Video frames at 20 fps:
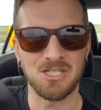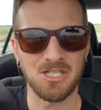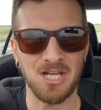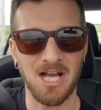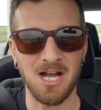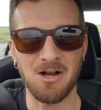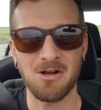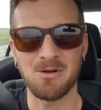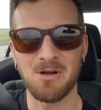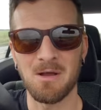
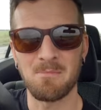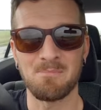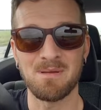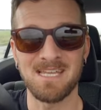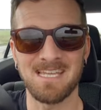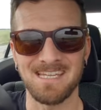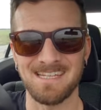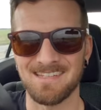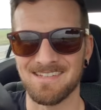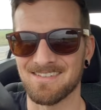shall
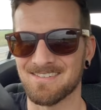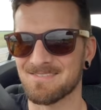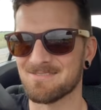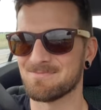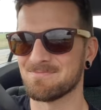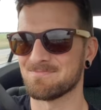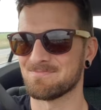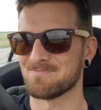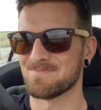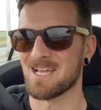begin.
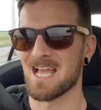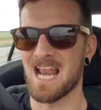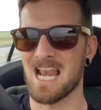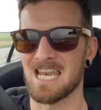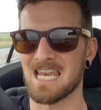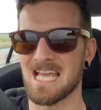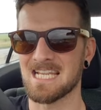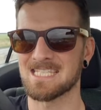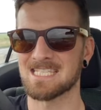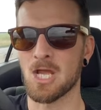
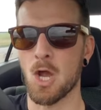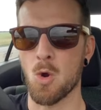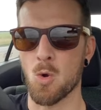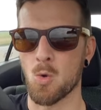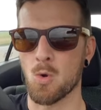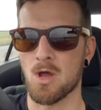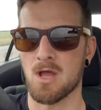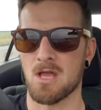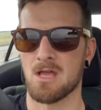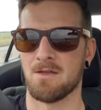Let's go.